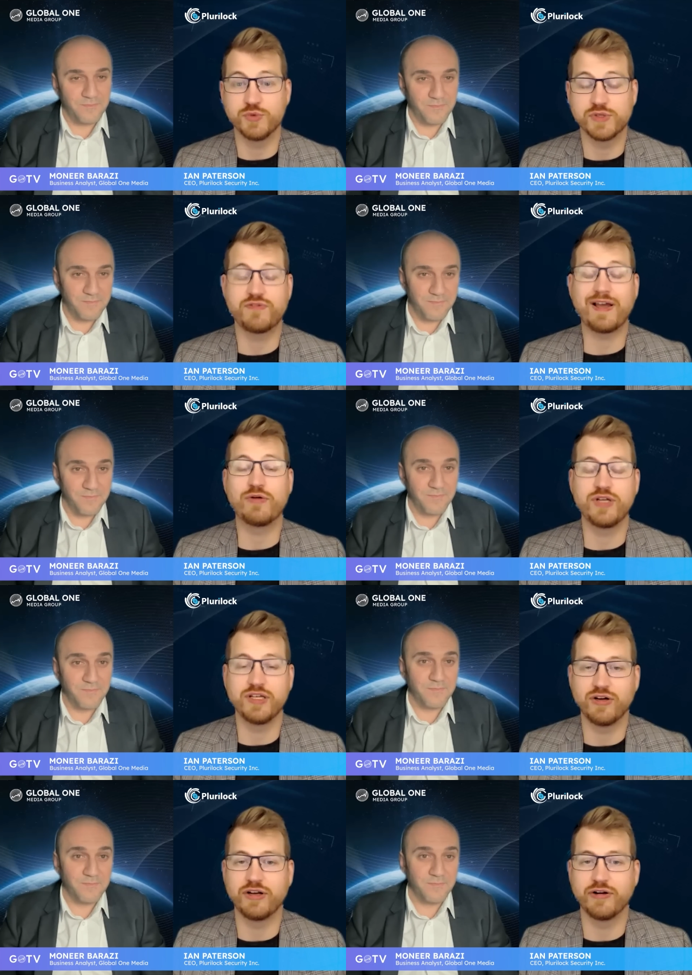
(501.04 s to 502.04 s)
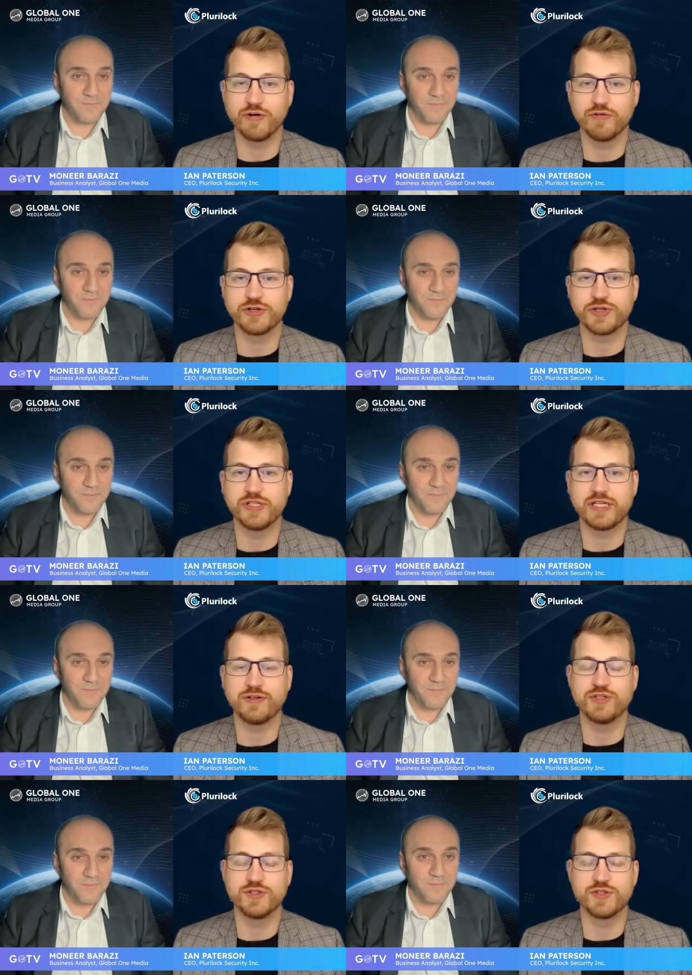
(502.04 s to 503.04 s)
Speaker 1: was founded on artificial
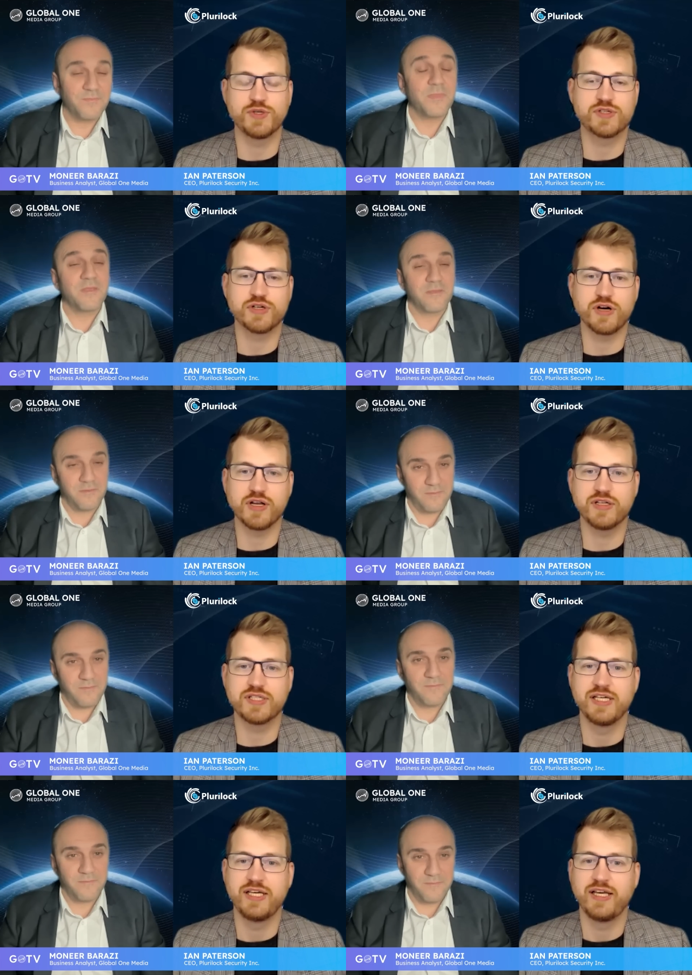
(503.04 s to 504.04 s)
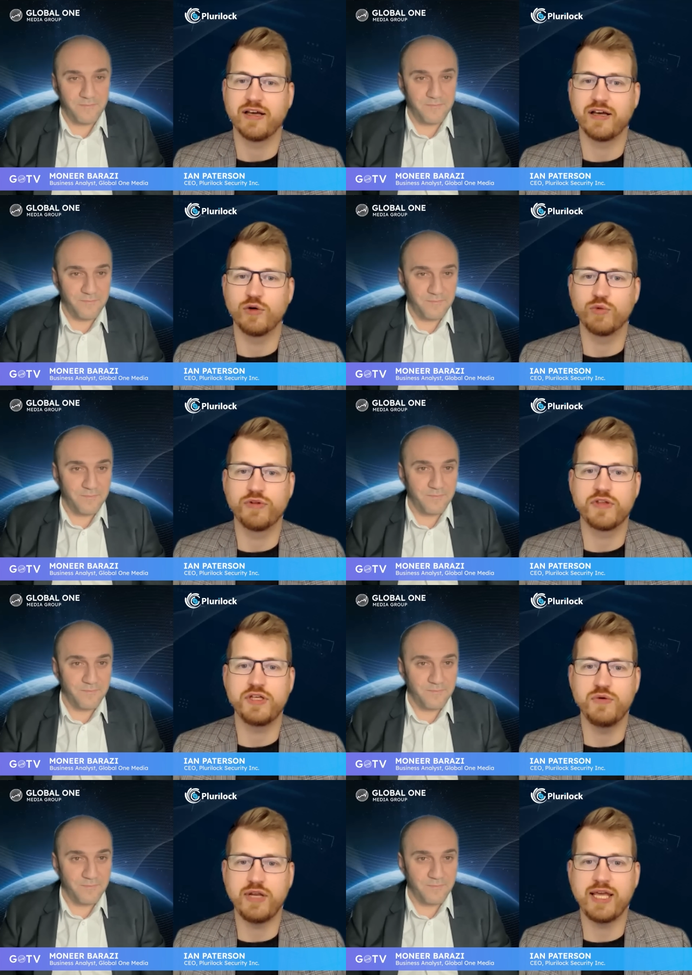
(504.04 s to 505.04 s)
intelligence. We started uh, with a
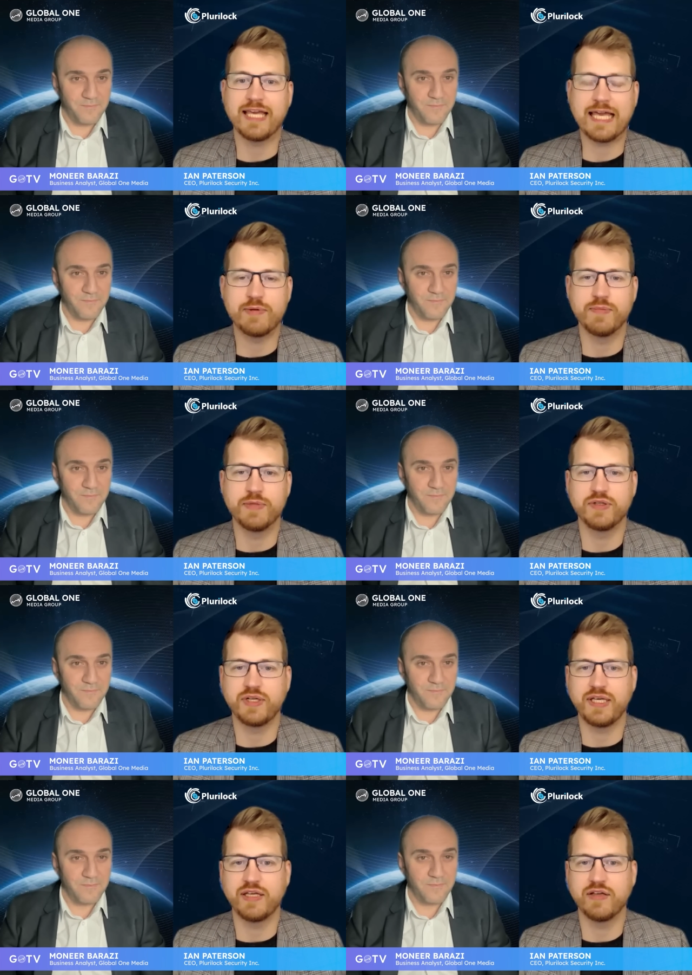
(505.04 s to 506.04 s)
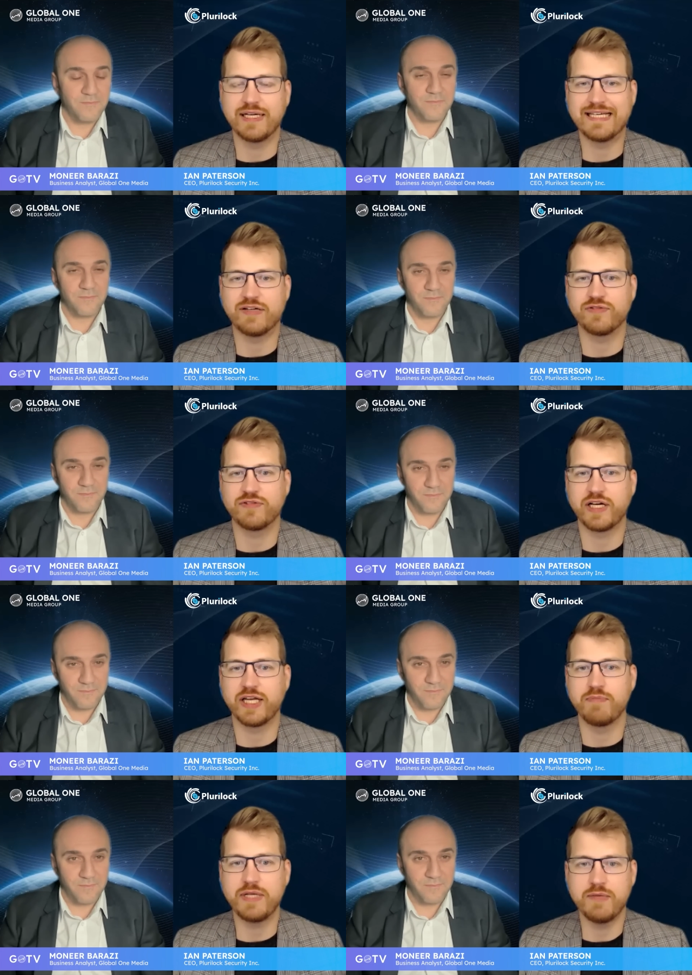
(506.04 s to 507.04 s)
unique capability of
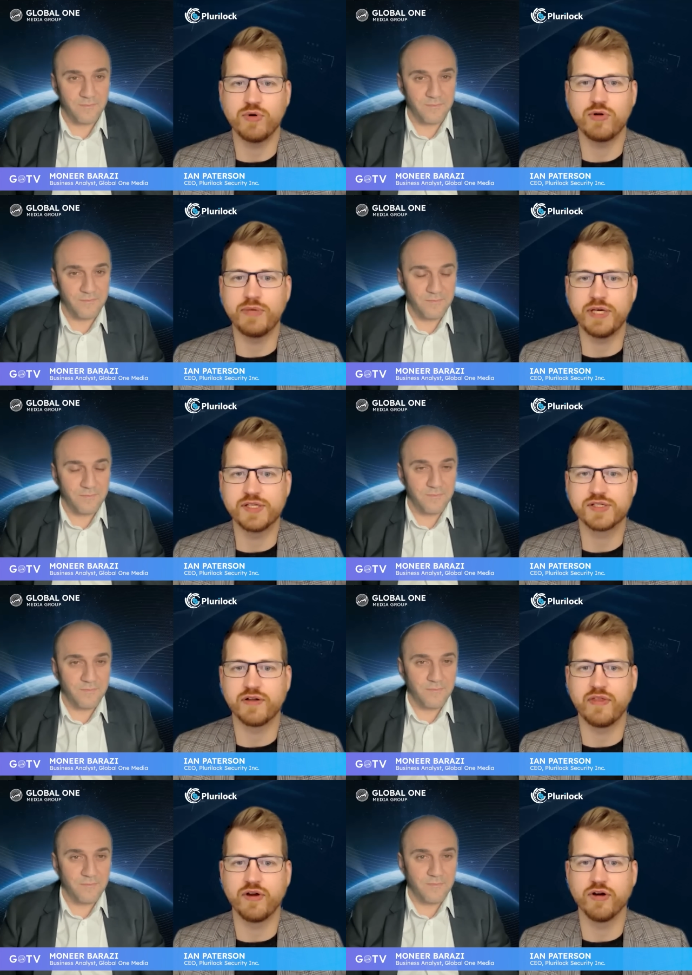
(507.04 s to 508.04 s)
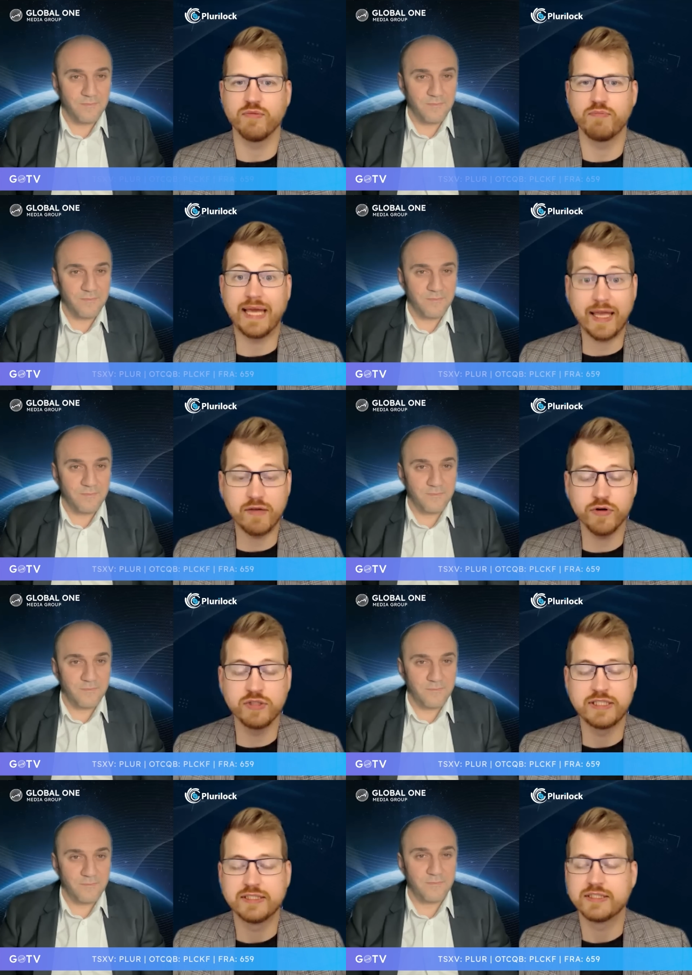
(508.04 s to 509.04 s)
identifying people based on their behavior.
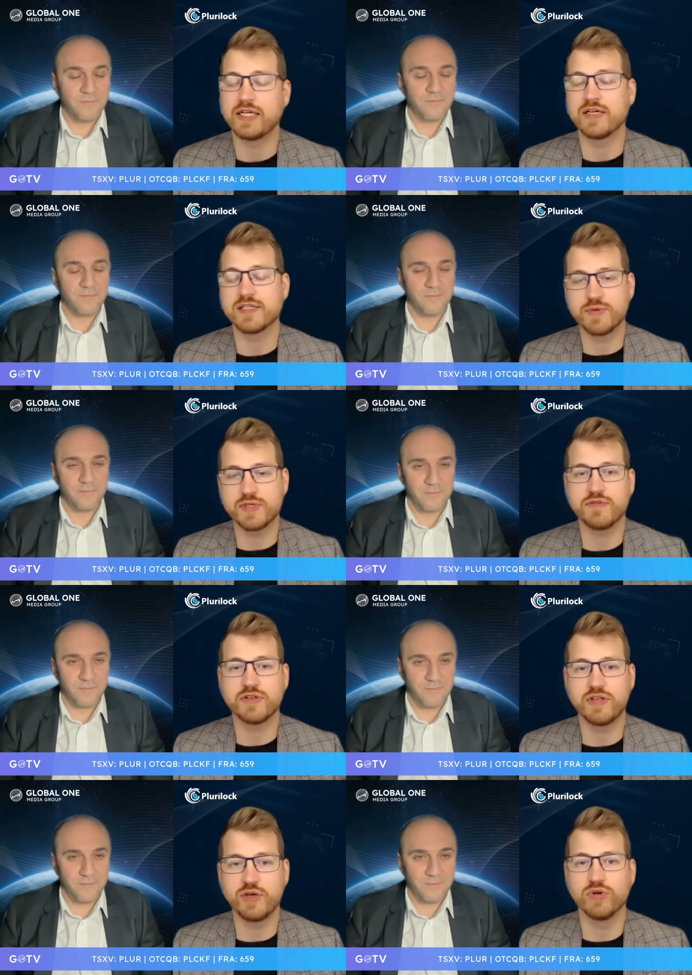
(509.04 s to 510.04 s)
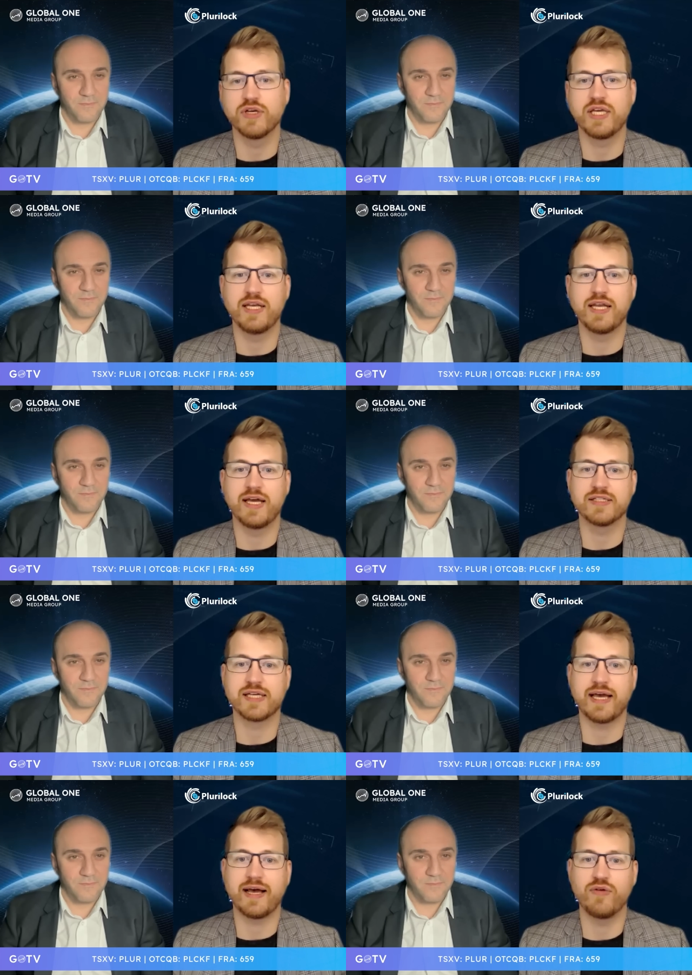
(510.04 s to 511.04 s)
Uh, specifically, we're looking at
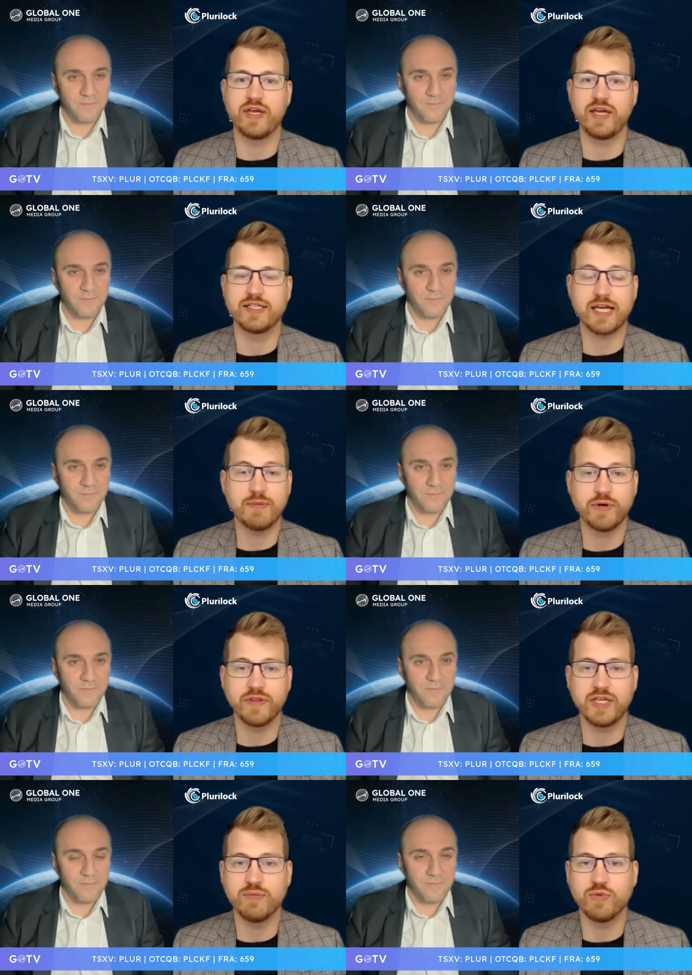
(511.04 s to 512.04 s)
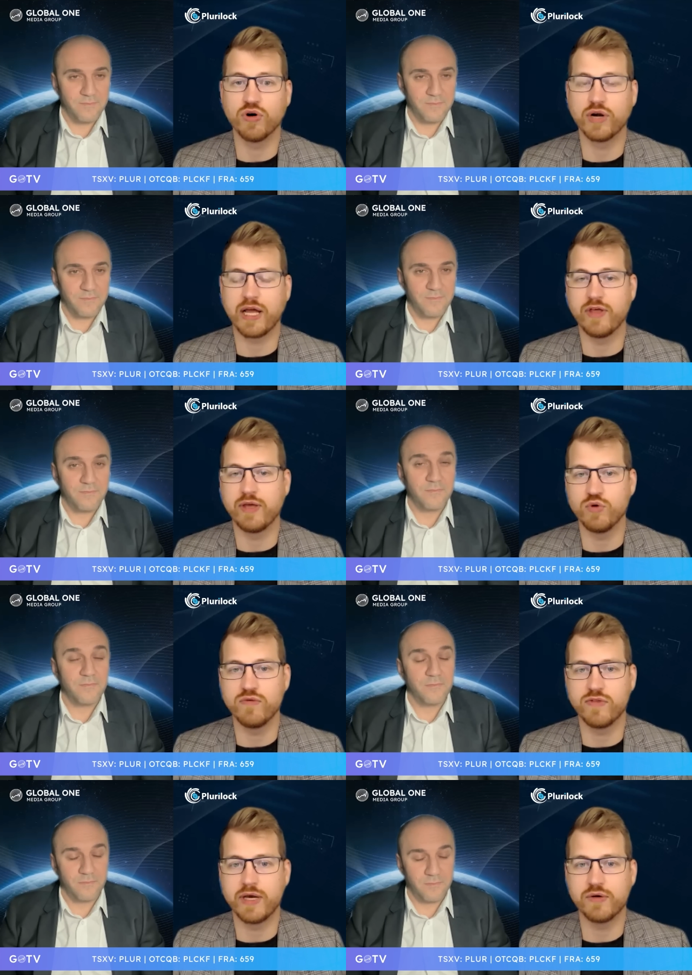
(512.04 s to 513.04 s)
how they type on the keyboard, how they move
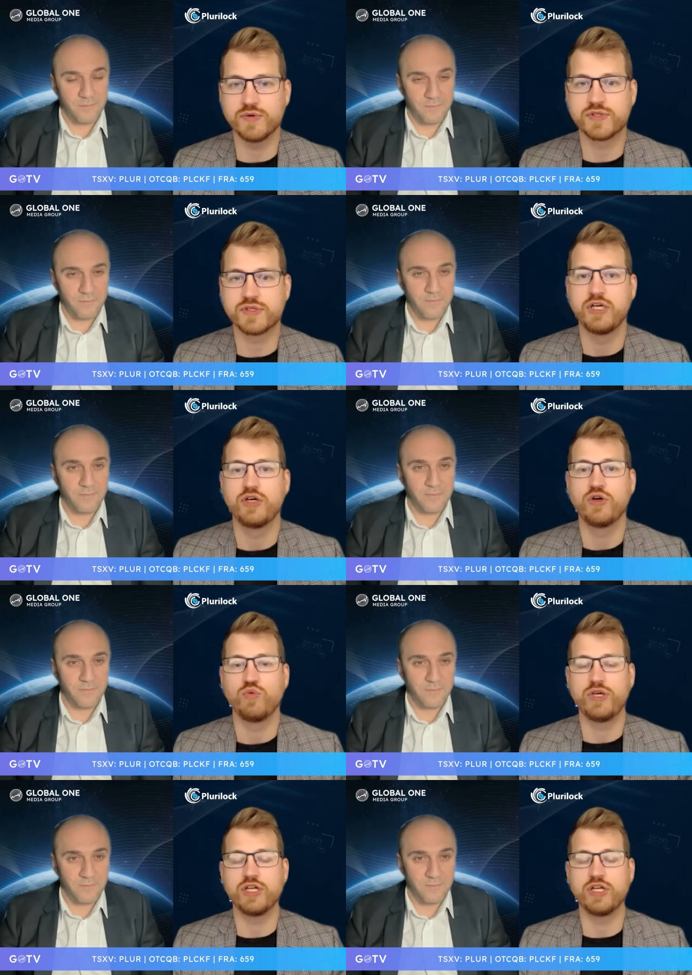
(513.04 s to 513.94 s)
the mouse. We can